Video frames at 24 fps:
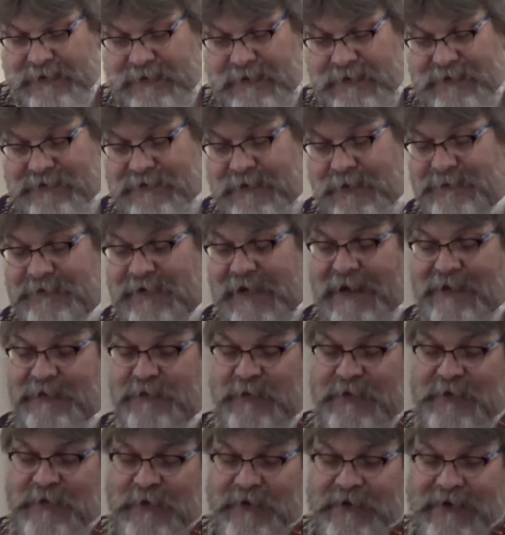Sometimes
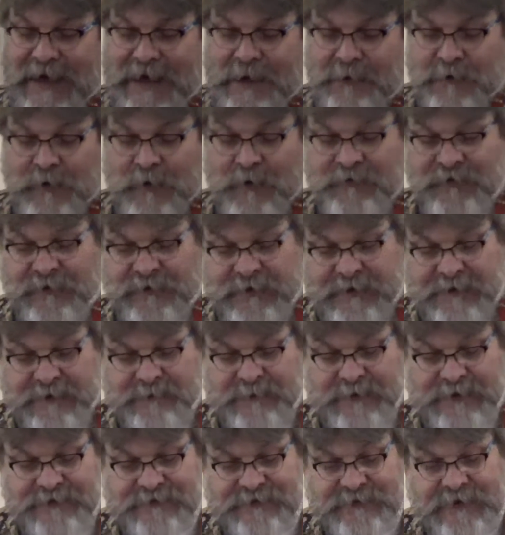we look out over the
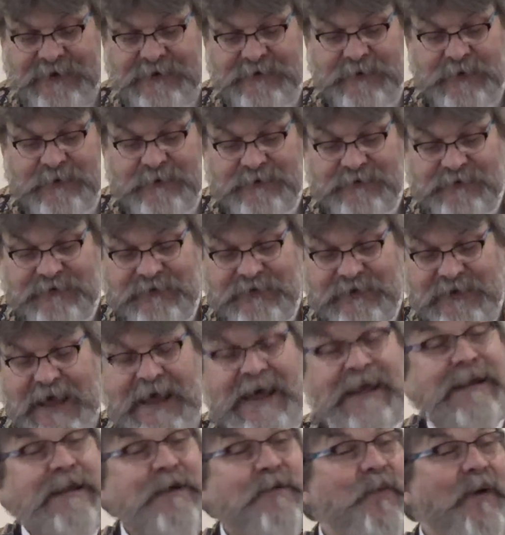abyss and don't see
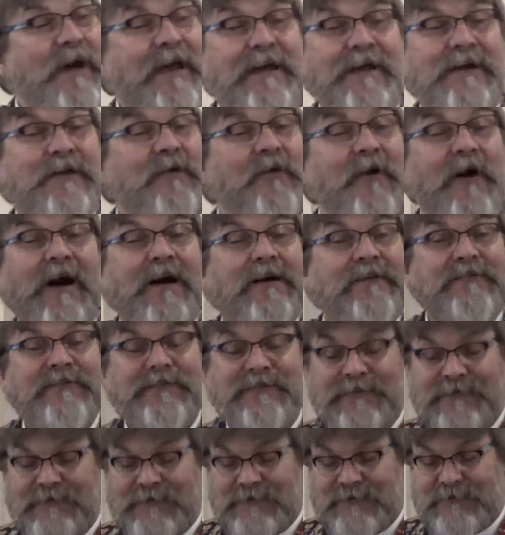any way
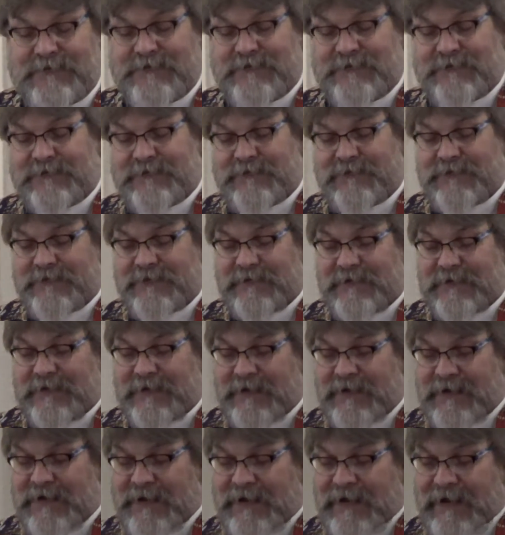across.
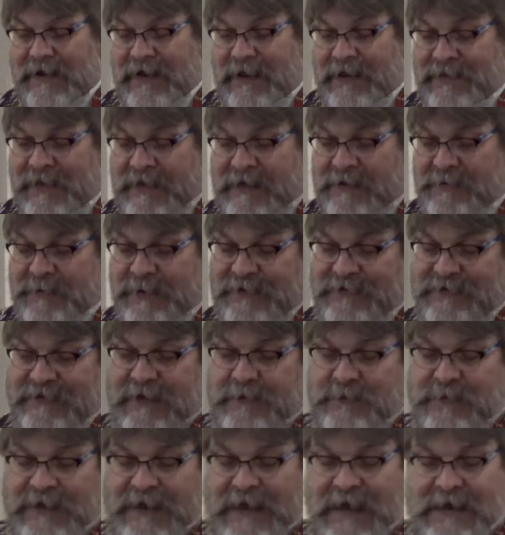And that abyss
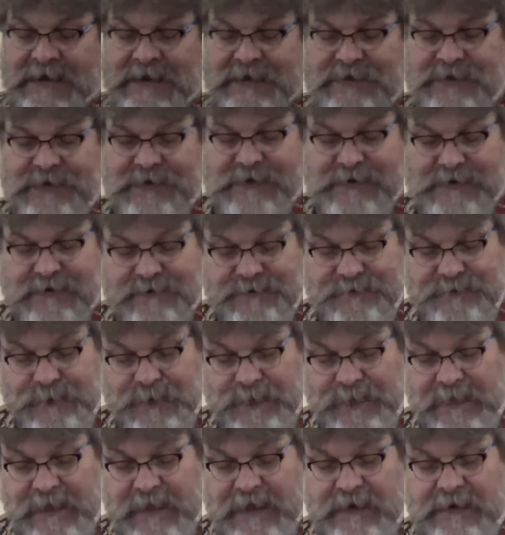can be anything.
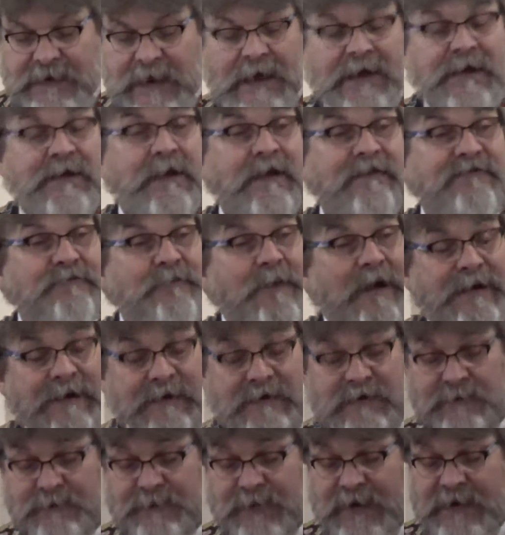Not enough
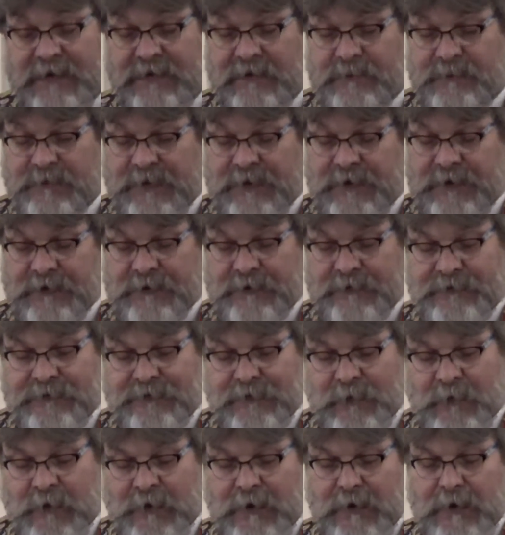money to pay the bills
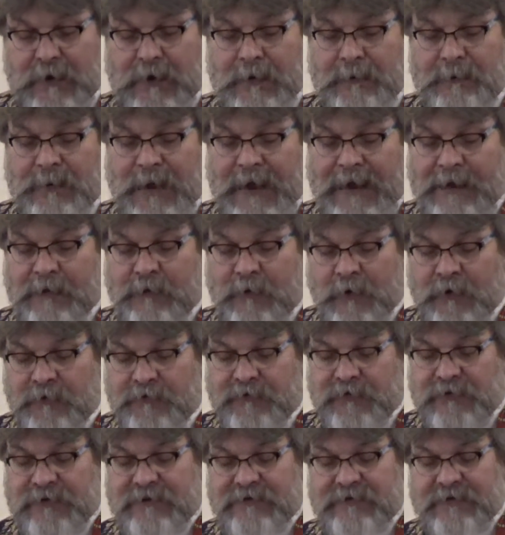or buy
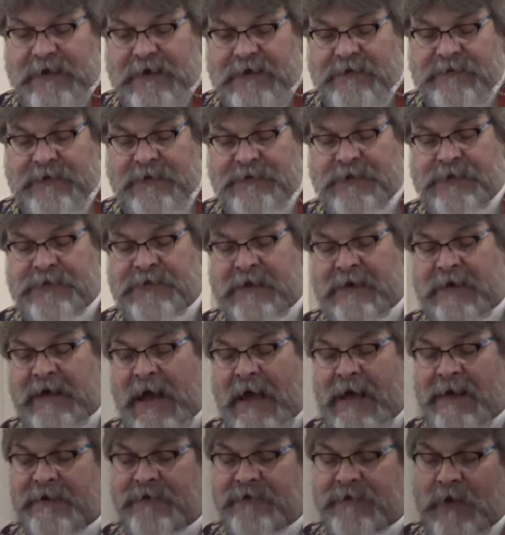groceries, something that
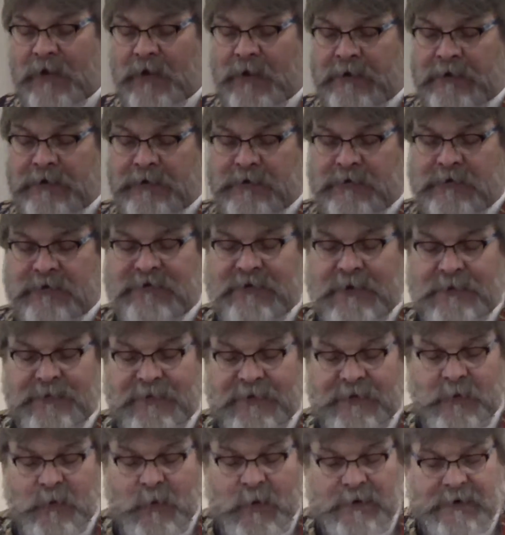God is calling you to
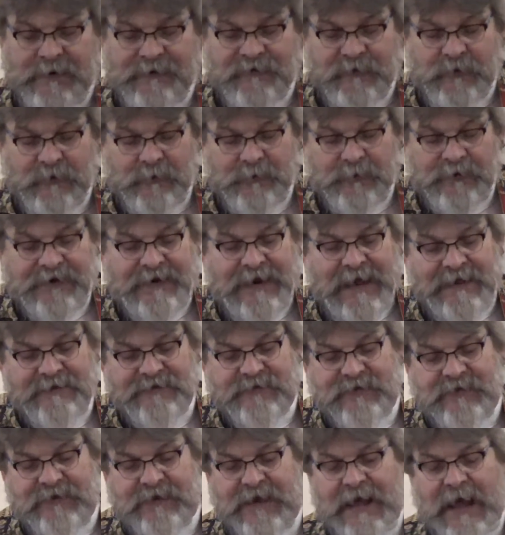something wonderful but not
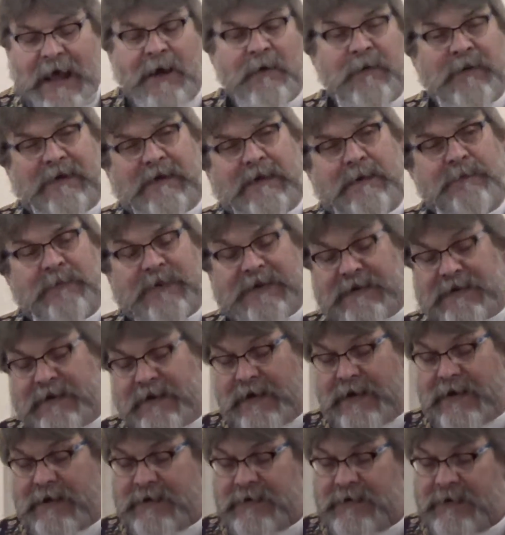seeing how it can be
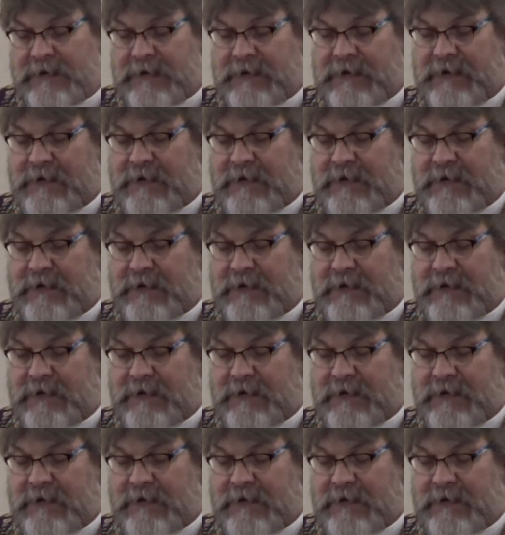done.